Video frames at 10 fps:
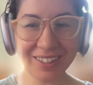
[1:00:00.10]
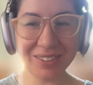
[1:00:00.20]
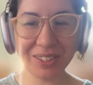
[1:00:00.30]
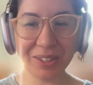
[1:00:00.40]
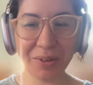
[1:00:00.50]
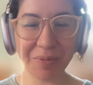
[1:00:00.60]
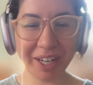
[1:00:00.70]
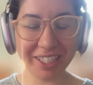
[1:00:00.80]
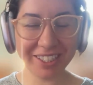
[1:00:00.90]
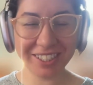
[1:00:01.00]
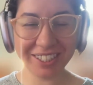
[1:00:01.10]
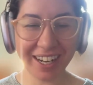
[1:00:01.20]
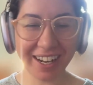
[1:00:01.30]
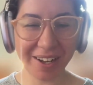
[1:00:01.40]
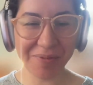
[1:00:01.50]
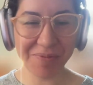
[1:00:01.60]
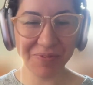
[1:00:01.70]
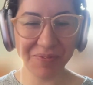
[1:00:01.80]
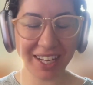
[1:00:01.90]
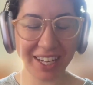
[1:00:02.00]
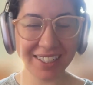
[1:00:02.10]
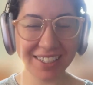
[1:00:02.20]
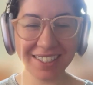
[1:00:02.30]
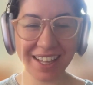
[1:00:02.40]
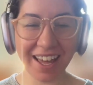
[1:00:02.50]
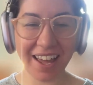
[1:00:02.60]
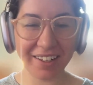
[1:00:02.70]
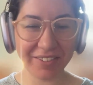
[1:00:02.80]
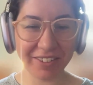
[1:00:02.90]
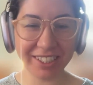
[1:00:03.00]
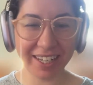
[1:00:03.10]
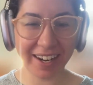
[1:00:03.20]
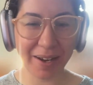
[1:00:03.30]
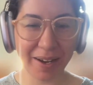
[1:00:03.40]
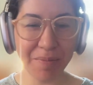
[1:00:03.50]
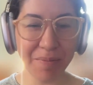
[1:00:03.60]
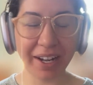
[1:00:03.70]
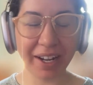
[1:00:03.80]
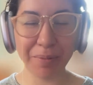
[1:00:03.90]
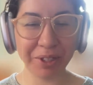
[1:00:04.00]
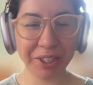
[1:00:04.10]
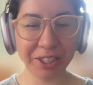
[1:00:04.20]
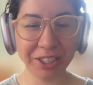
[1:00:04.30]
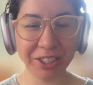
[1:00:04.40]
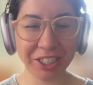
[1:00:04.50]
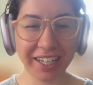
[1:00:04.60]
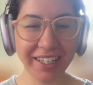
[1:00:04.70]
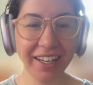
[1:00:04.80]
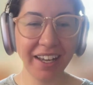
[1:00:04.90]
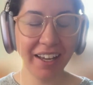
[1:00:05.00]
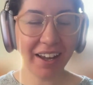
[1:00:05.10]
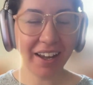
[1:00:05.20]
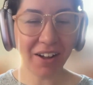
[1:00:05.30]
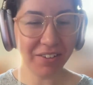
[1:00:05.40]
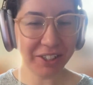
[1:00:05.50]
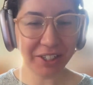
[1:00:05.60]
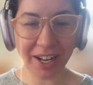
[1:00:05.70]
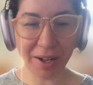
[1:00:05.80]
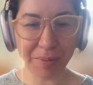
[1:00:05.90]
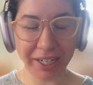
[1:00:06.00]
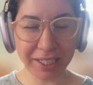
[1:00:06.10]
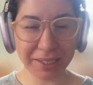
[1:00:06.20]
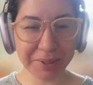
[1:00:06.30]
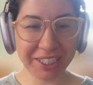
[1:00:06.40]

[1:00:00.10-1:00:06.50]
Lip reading: Thank you so much. That is the end of our time, but I appreciate all of your help and